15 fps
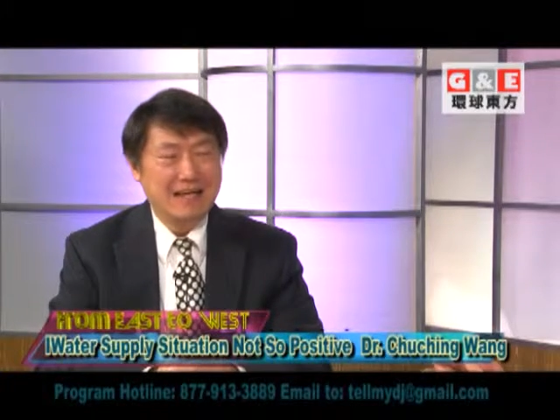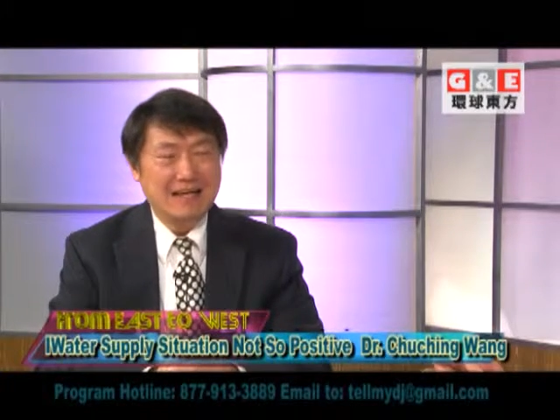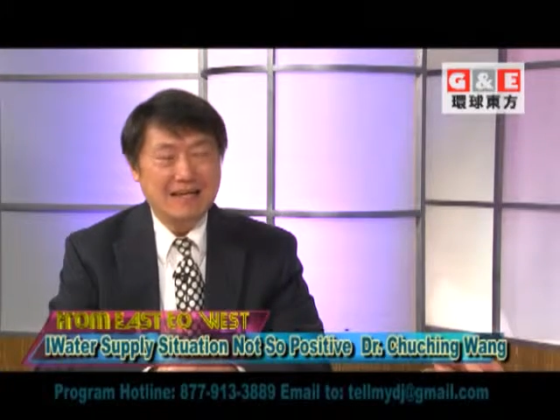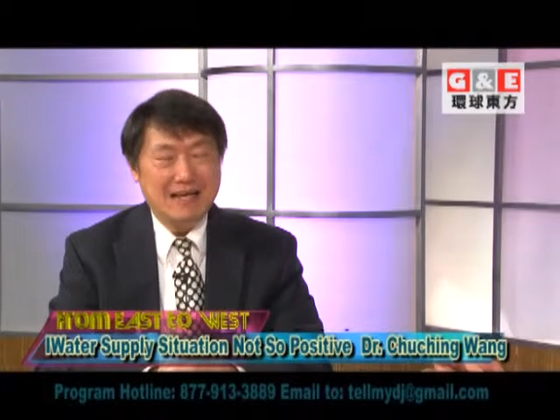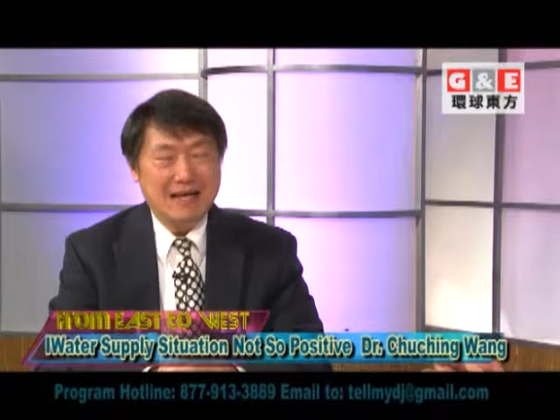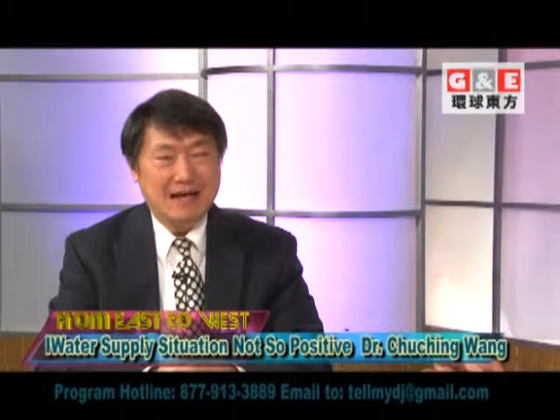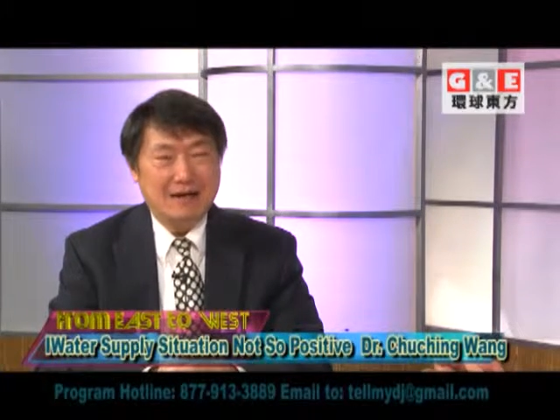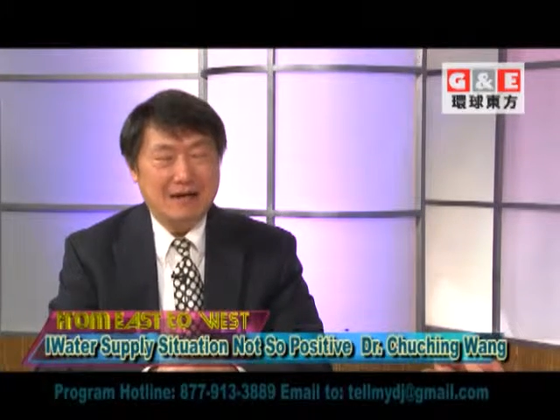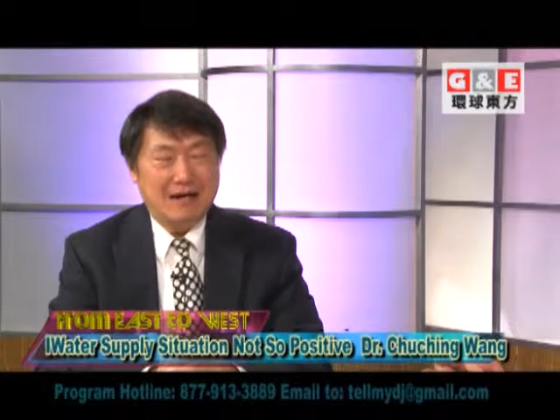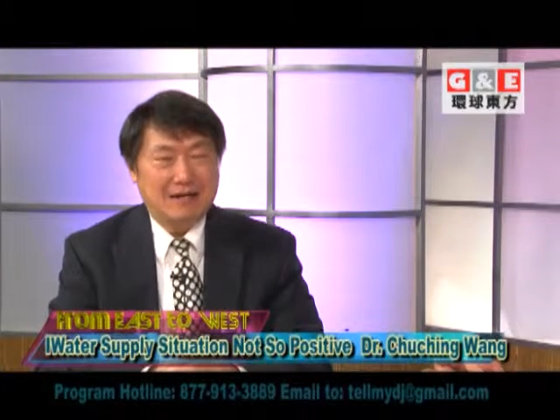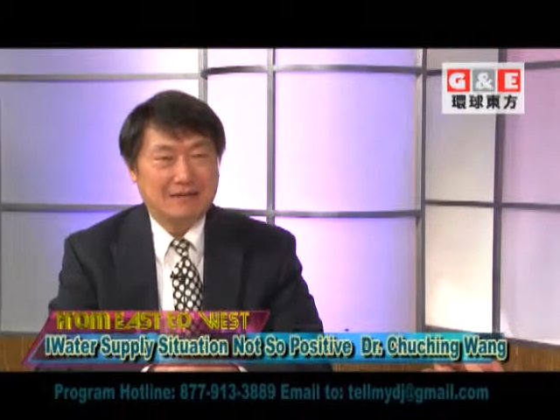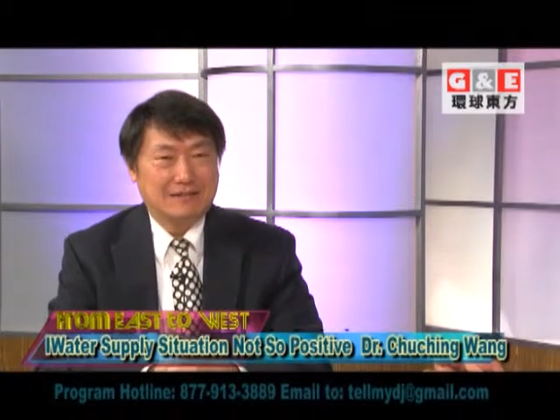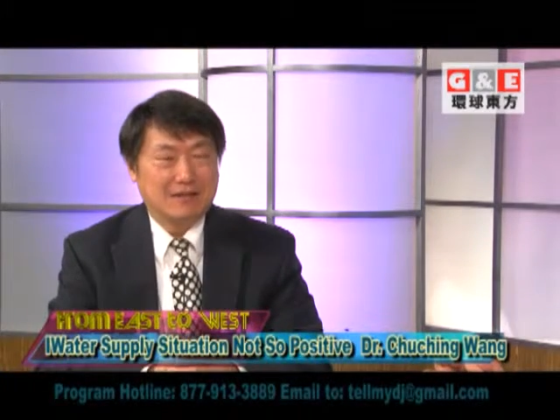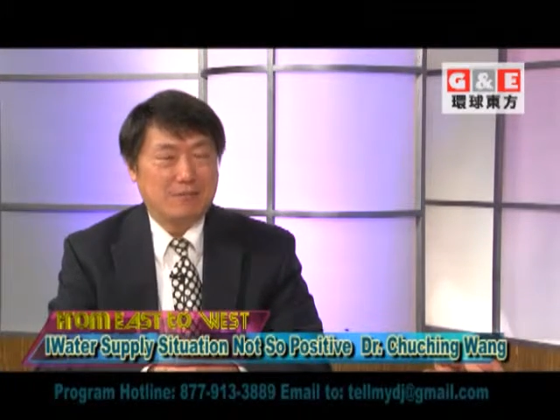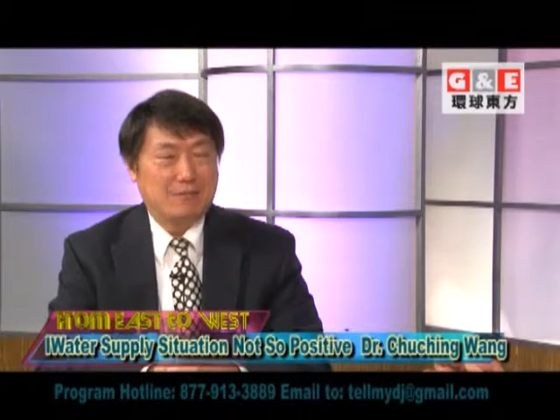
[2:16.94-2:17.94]

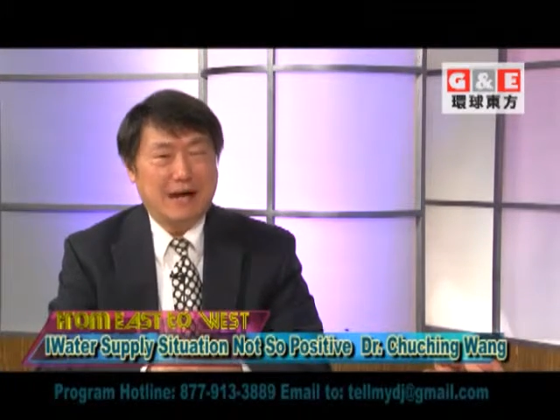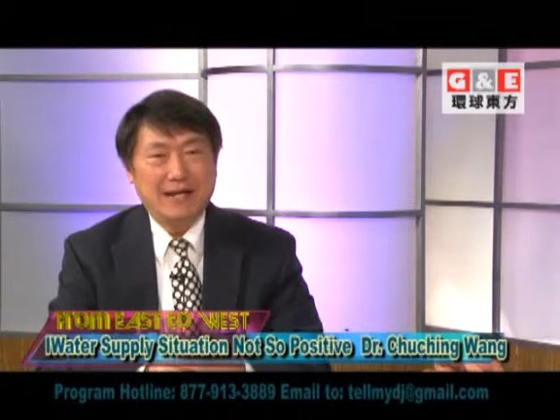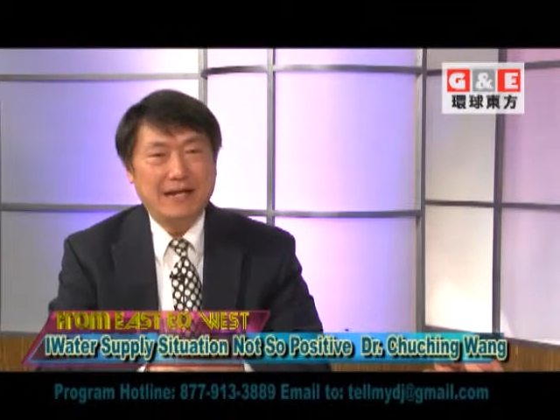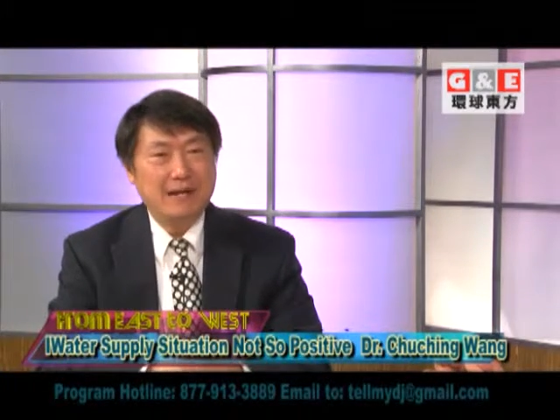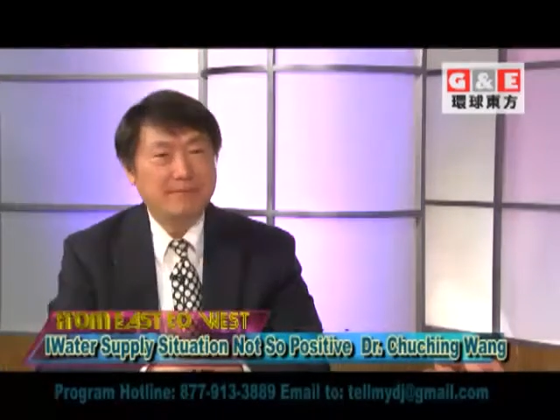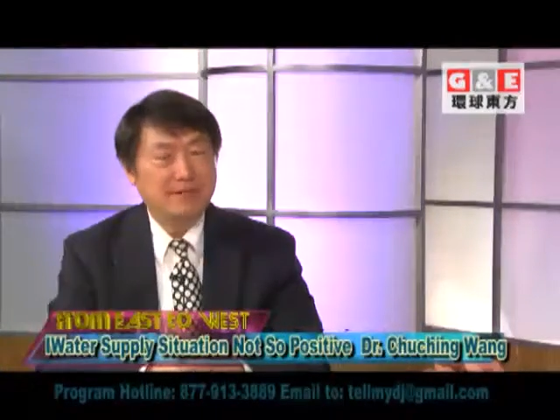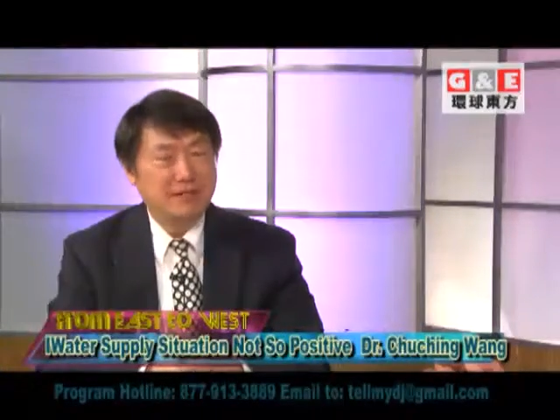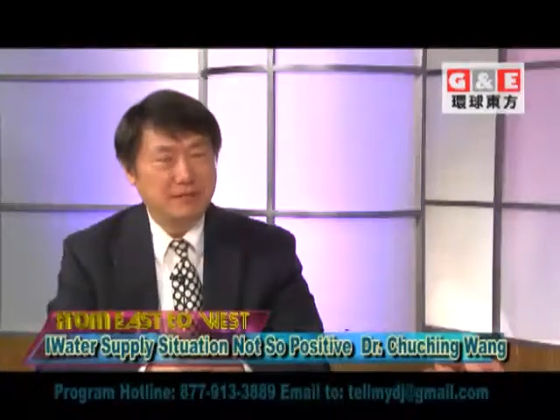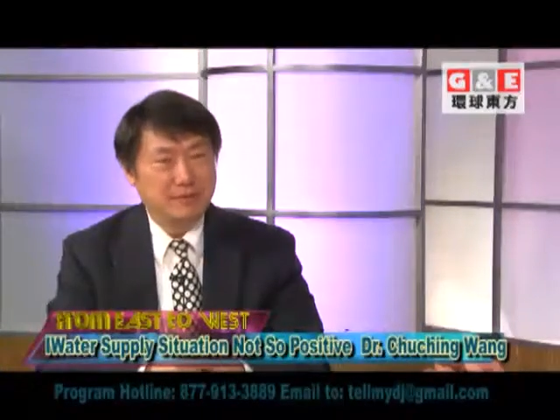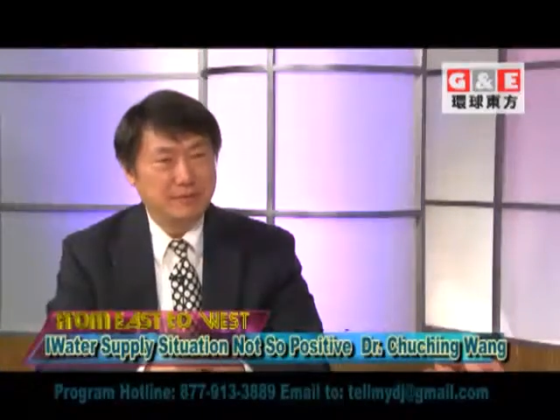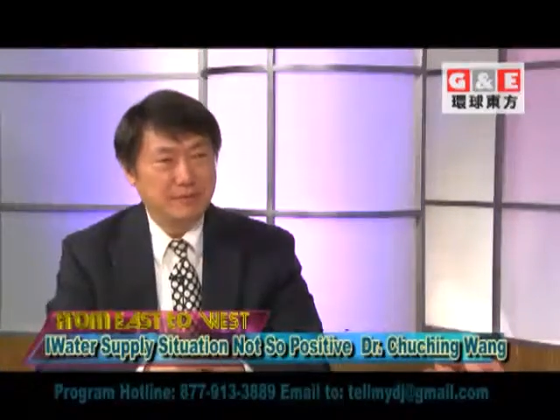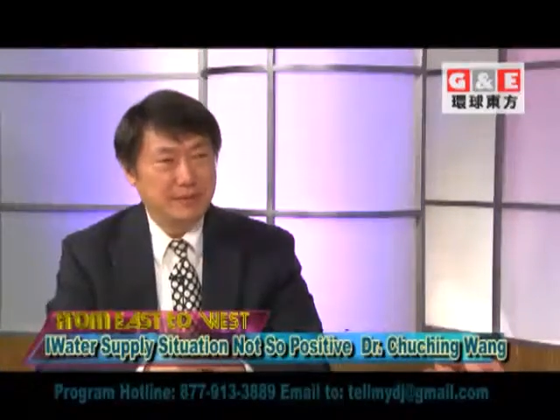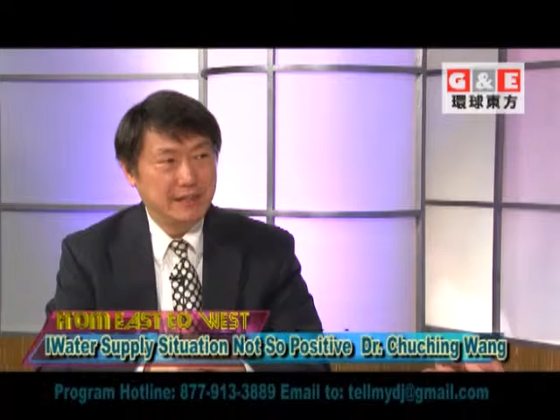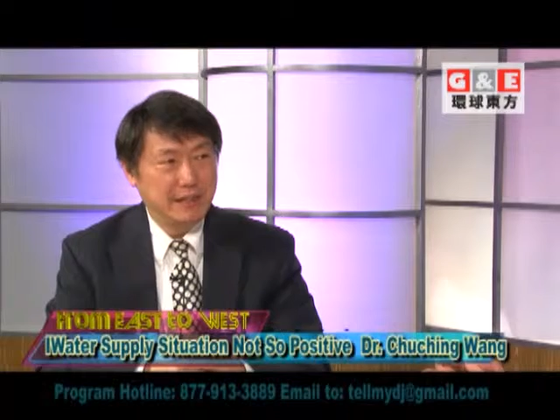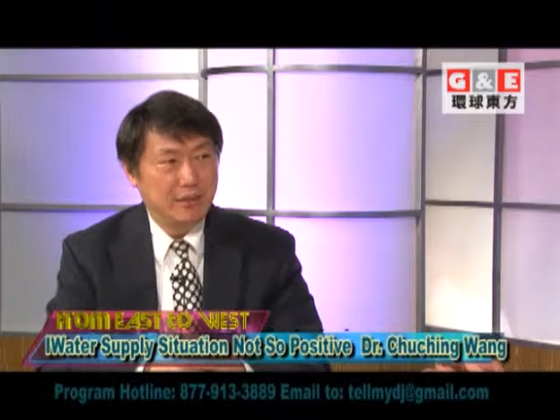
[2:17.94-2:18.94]
Yeah, so my name is
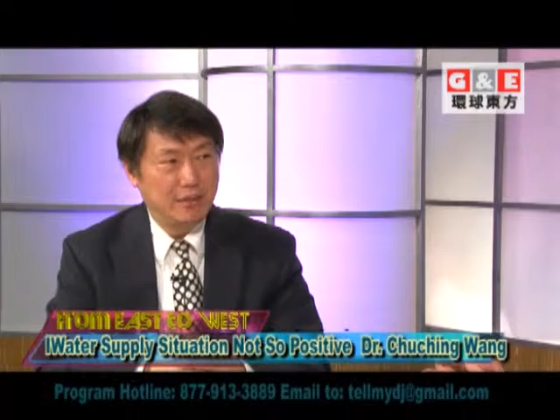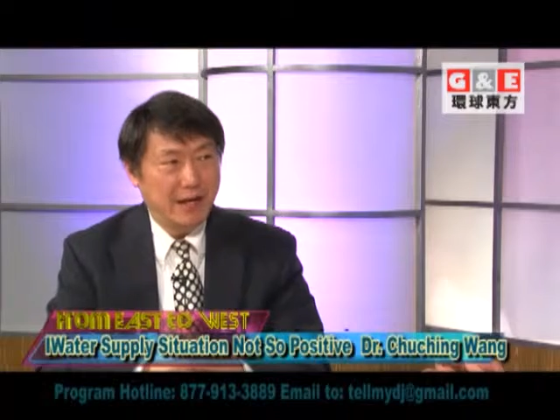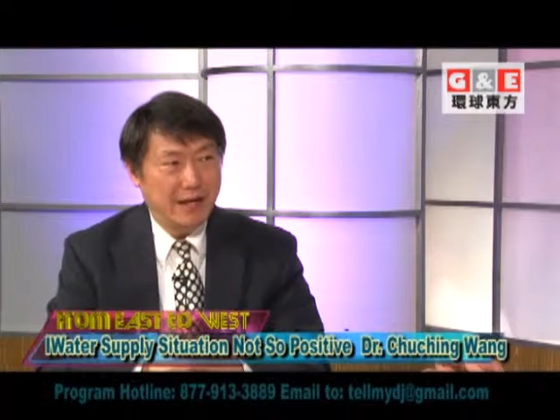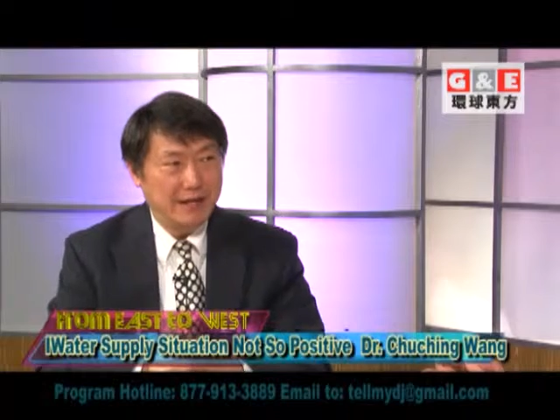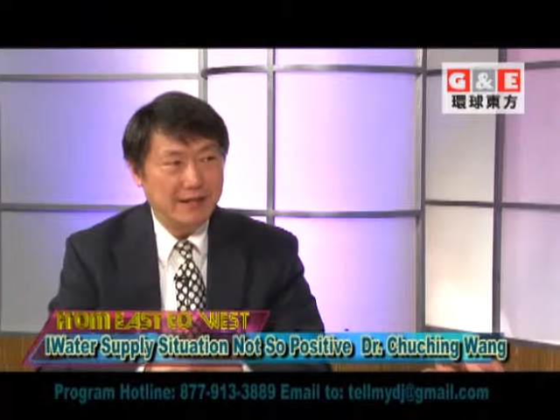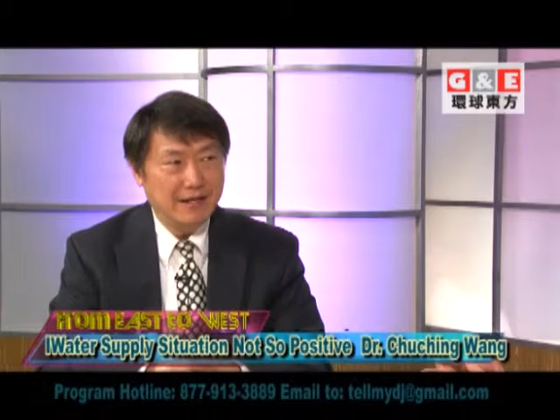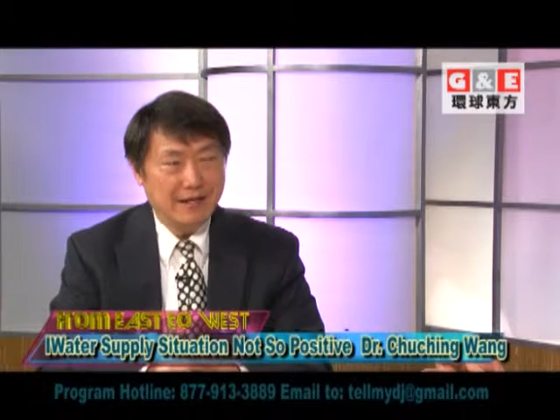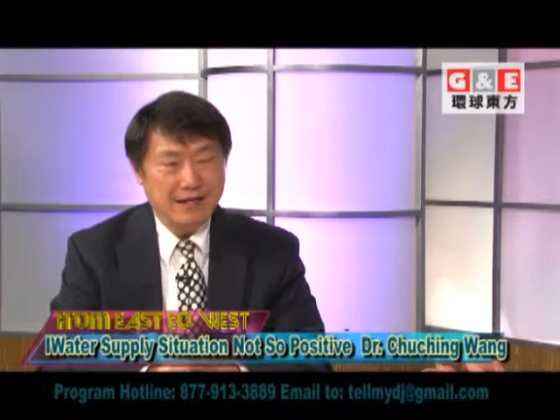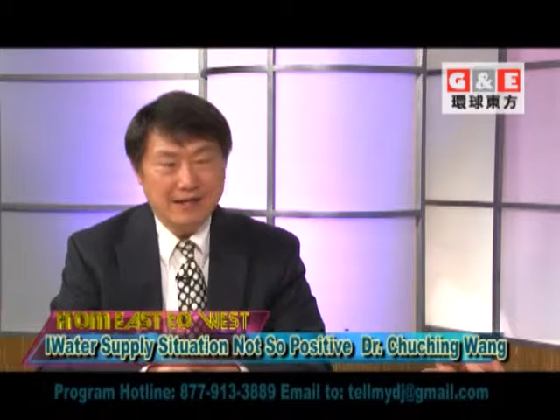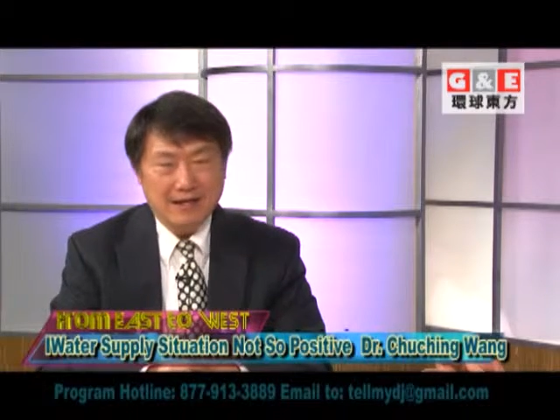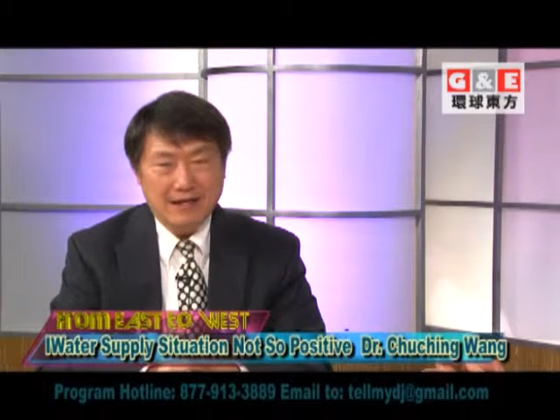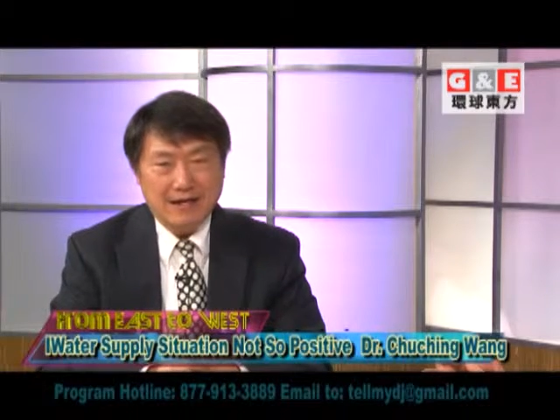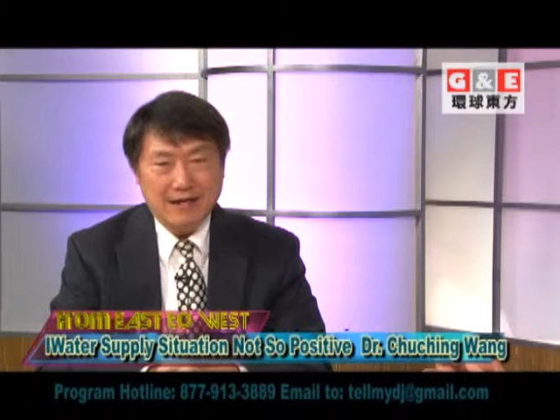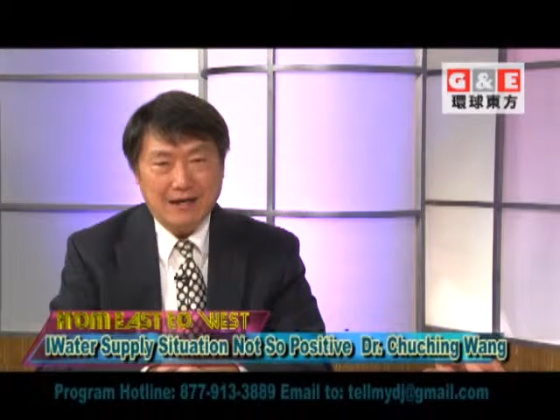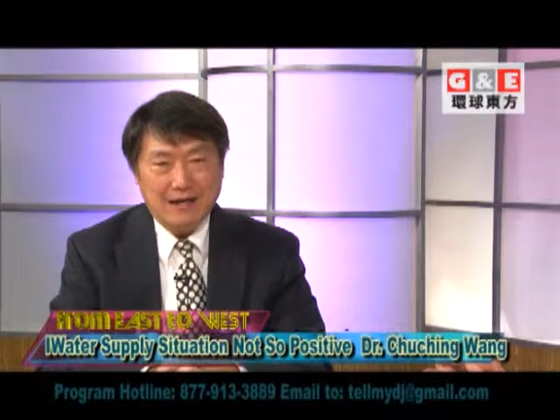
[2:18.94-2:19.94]
Chu Qing Wan, and